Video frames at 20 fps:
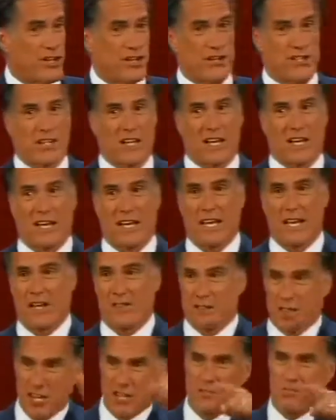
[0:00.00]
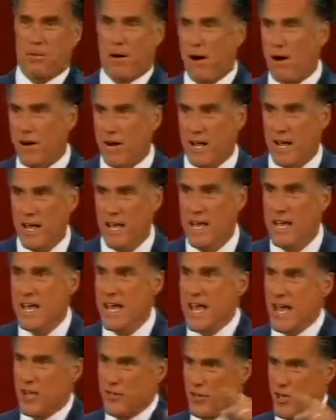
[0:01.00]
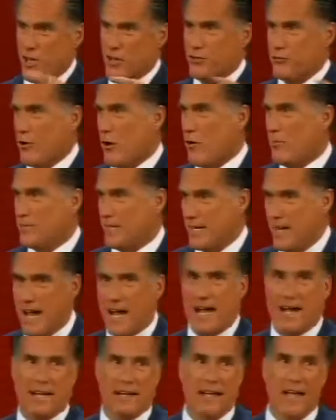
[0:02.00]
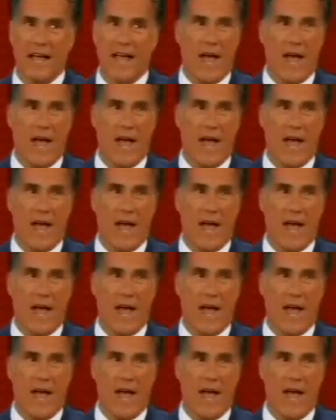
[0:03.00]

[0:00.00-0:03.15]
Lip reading: You see, in this party, in this room tonight,